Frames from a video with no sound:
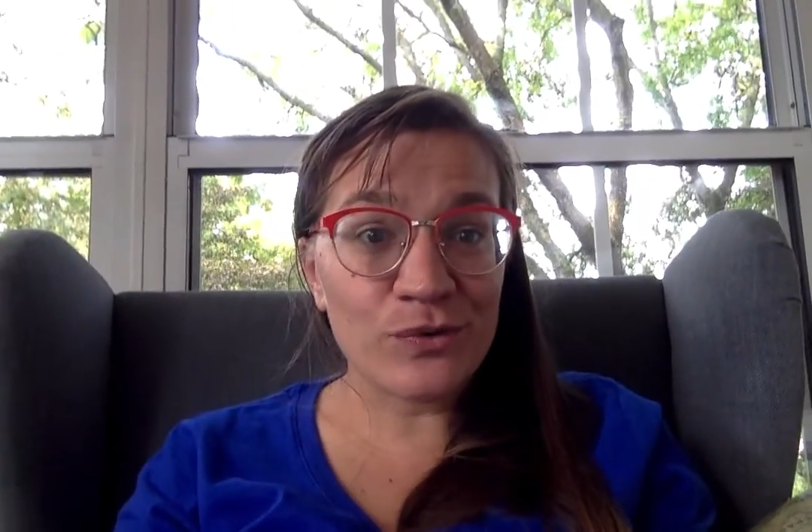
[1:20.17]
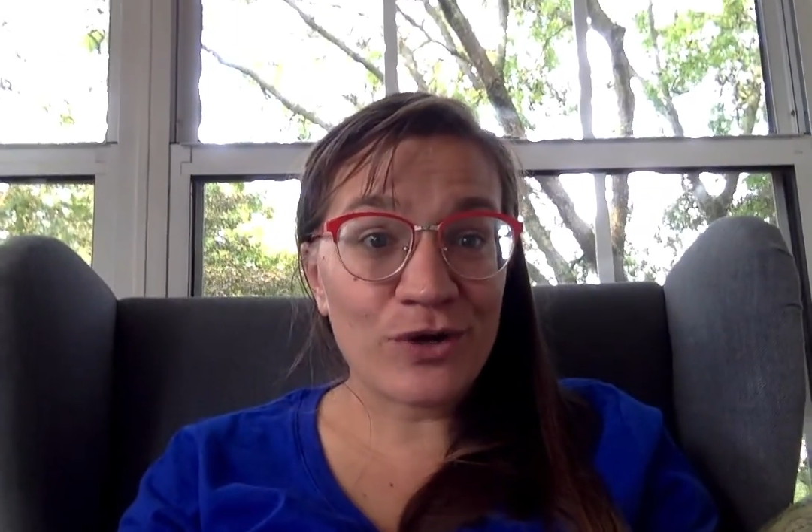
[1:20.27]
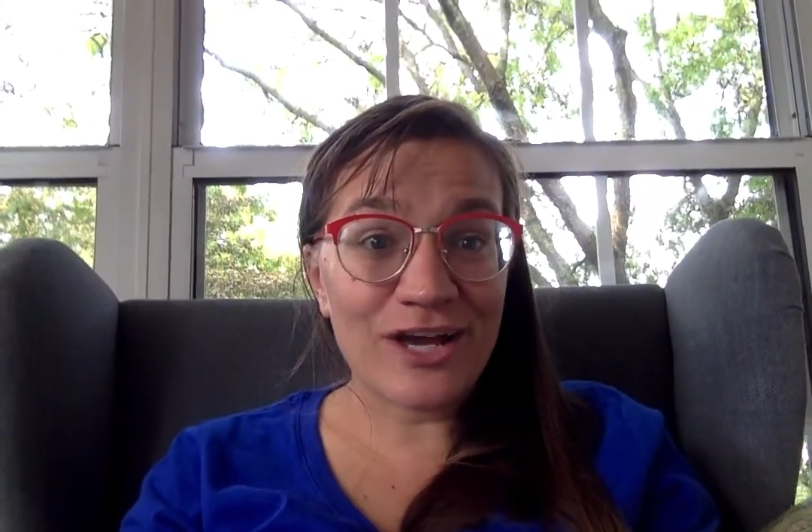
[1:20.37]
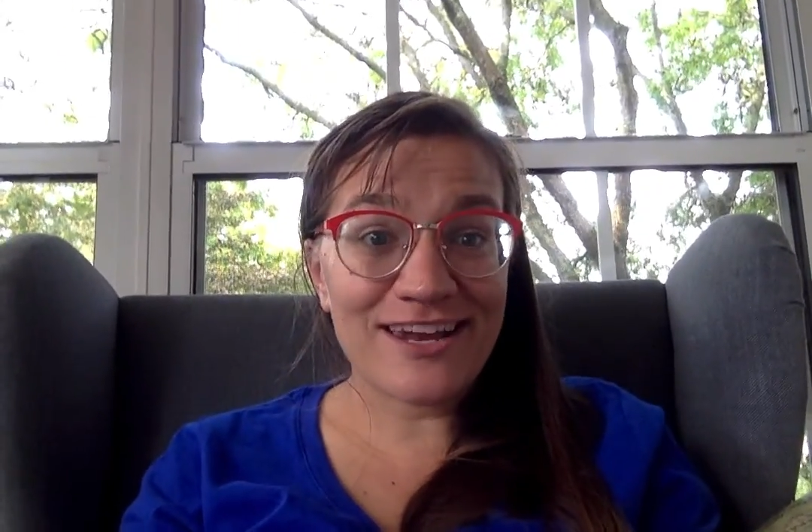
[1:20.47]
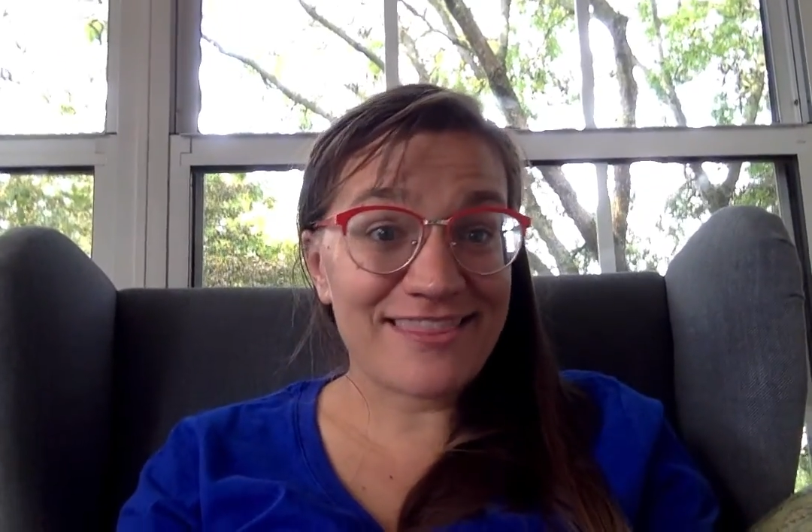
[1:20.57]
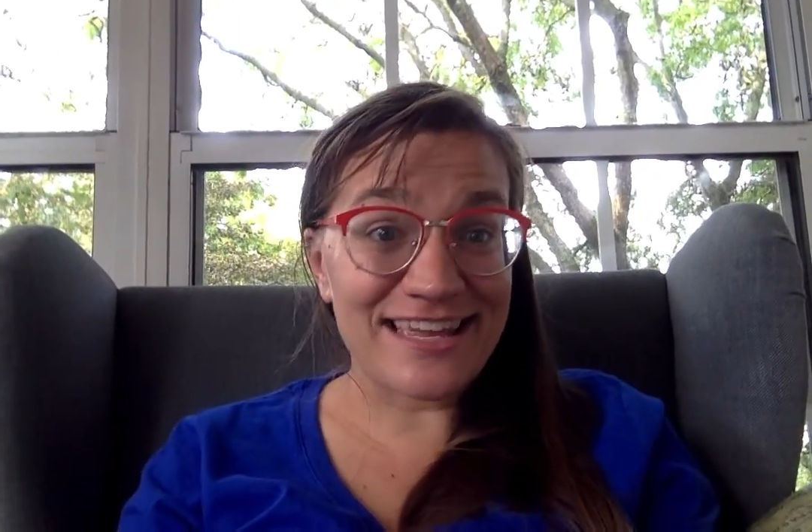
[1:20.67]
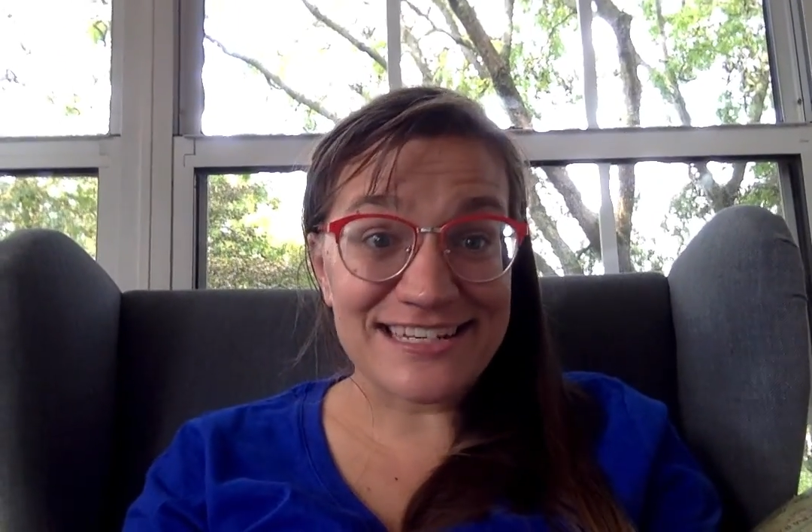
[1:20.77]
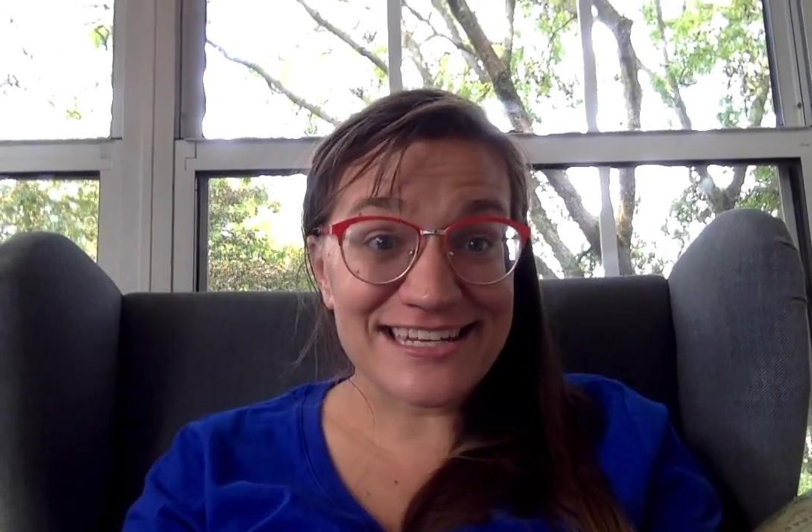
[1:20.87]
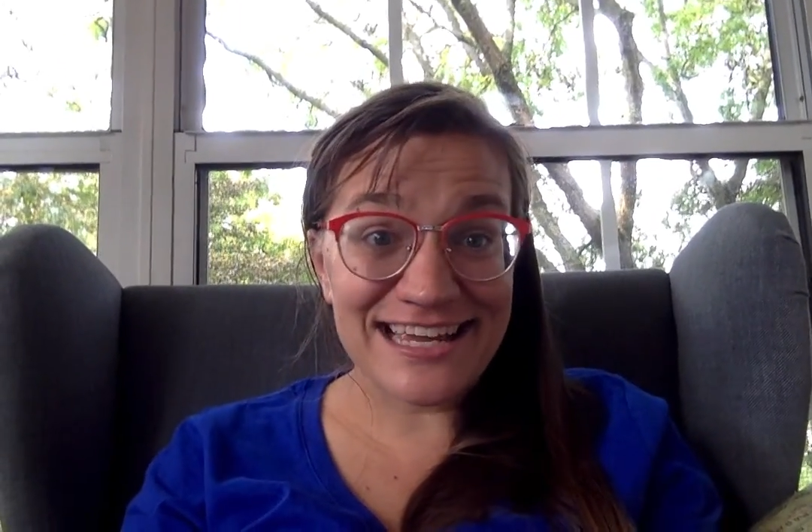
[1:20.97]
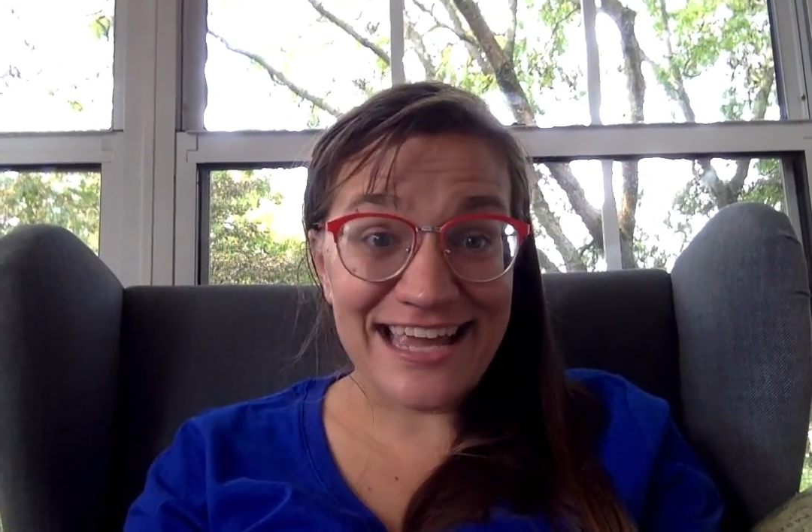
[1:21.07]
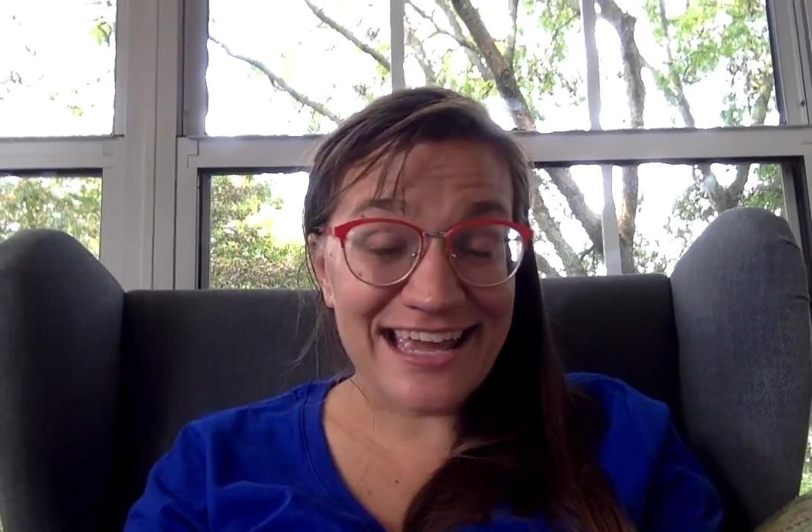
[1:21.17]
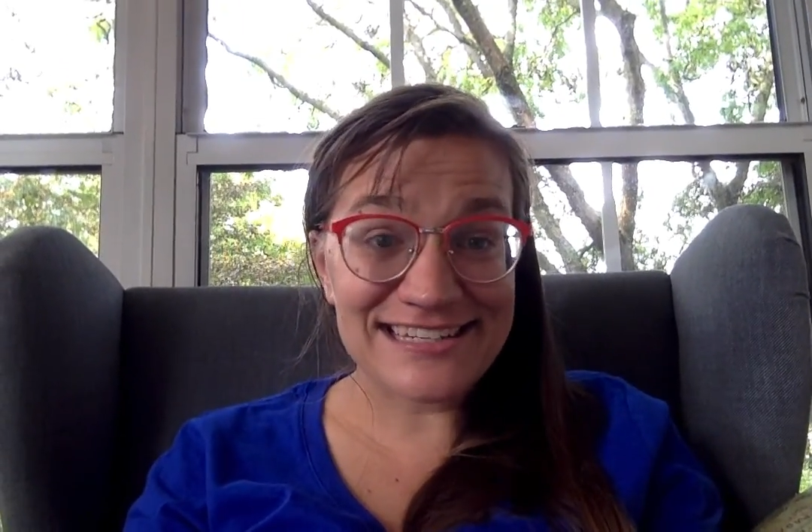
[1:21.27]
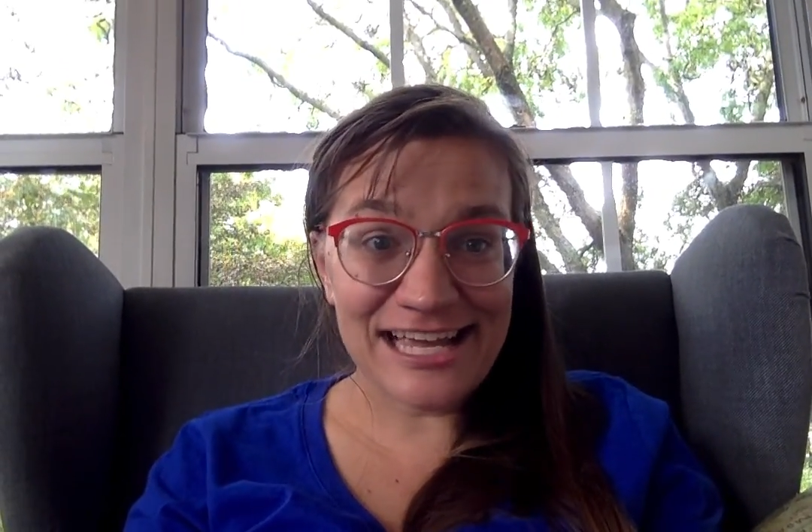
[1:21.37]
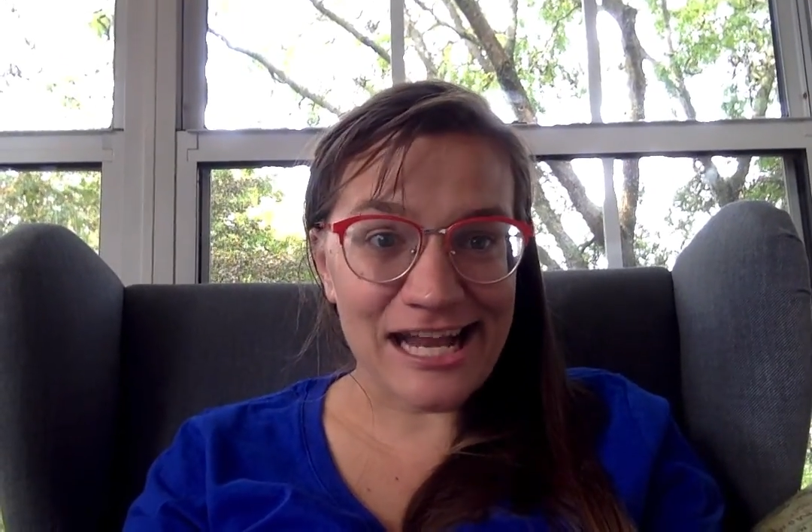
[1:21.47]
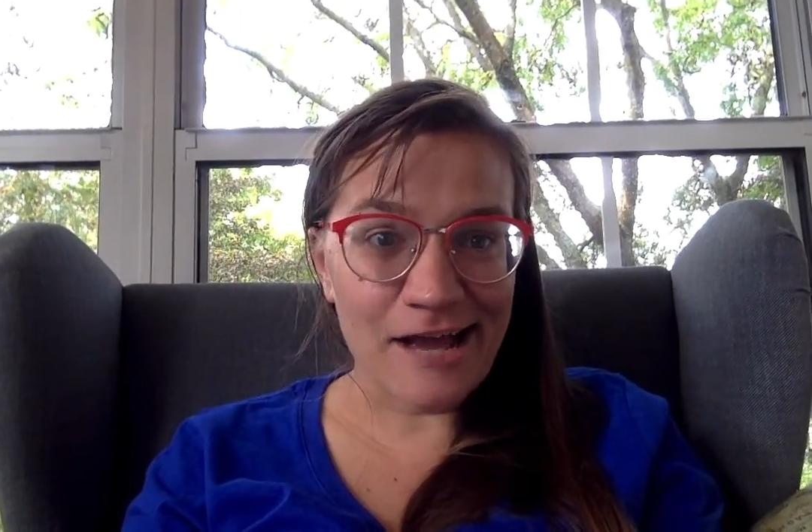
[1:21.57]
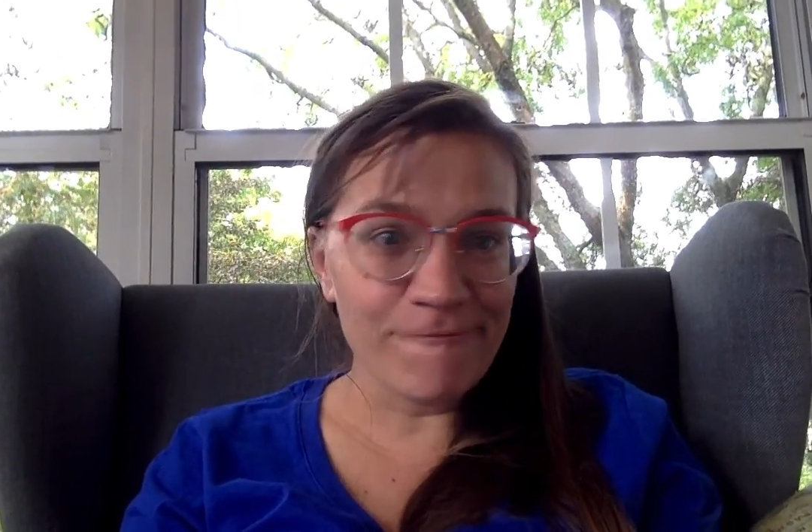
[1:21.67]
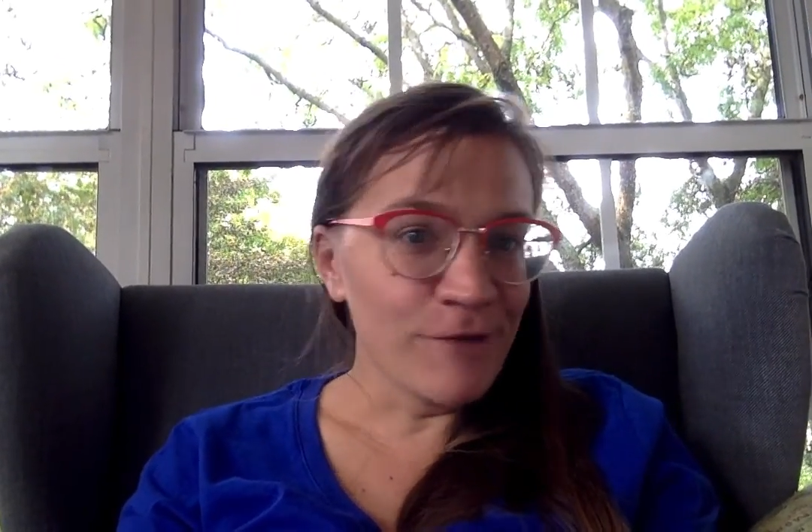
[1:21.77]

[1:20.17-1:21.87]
could think to get data.